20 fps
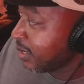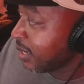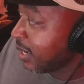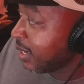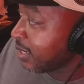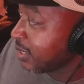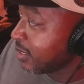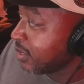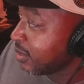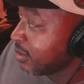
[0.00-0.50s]
I
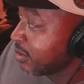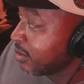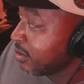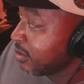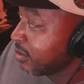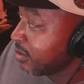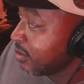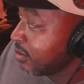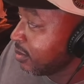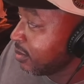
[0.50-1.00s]
can do
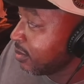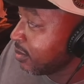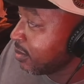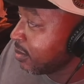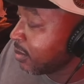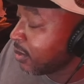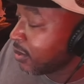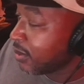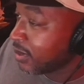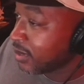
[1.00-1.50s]

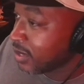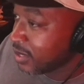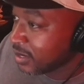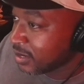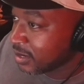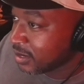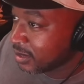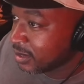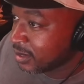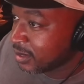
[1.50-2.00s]
more than
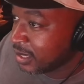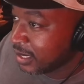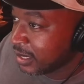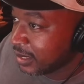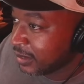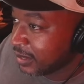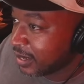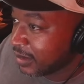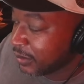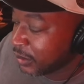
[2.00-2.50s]
just
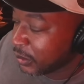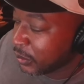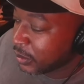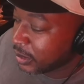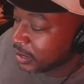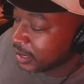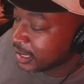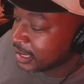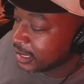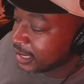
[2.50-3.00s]
have a
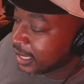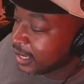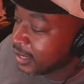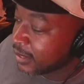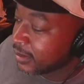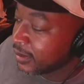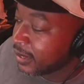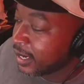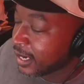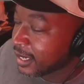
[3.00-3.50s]
quarter inch
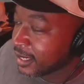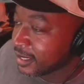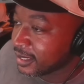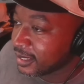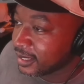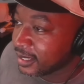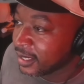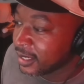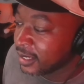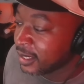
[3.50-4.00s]
out. I can
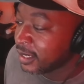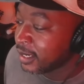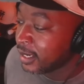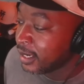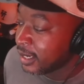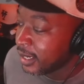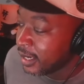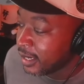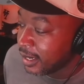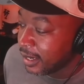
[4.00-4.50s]
send.
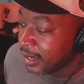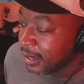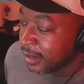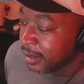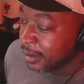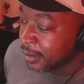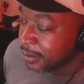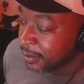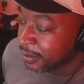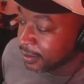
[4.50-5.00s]

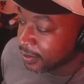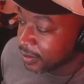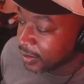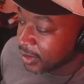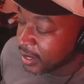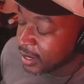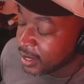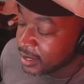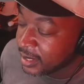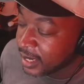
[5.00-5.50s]

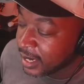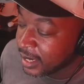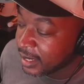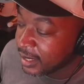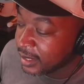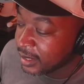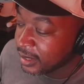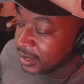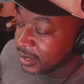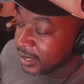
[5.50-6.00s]
You could take
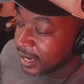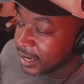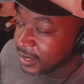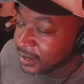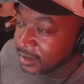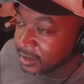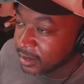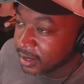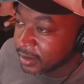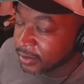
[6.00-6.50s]
a
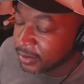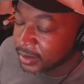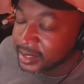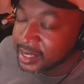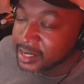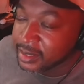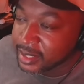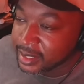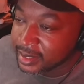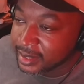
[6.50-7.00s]
XLR front of
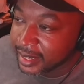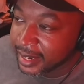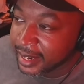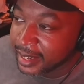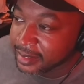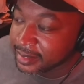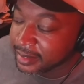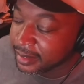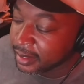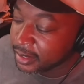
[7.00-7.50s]
house can take
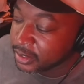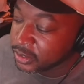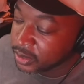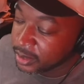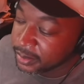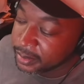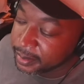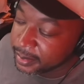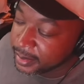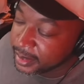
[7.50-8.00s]
XLR straight
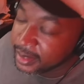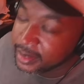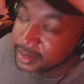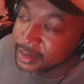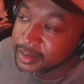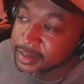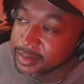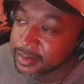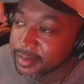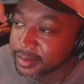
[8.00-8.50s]
from
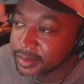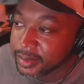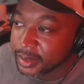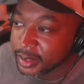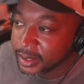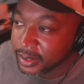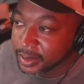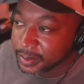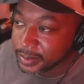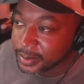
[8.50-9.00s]
this.
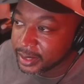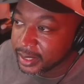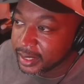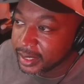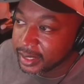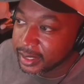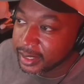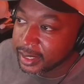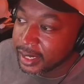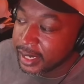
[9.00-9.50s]
You know what I'm
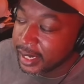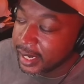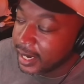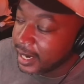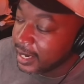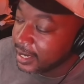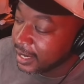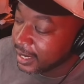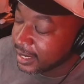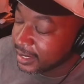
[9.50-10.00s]
saying?
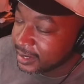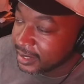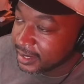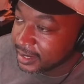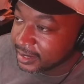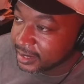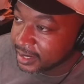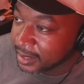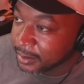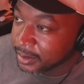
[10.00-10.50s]
And I can send a
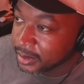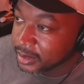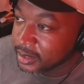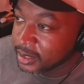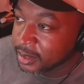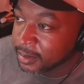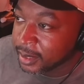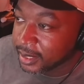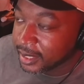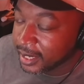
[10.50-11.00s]
separate
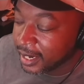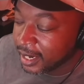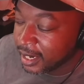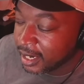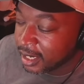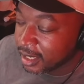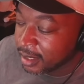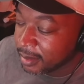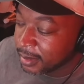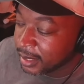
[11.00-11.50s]
to my
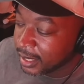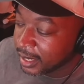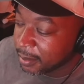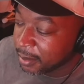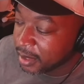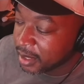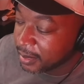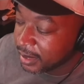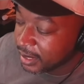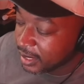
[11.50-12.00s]
cab. I can
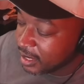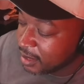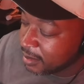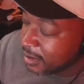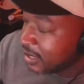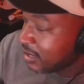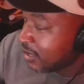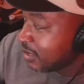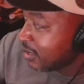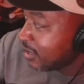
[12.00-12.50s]
put my
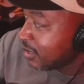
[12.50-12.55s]
Keybase in this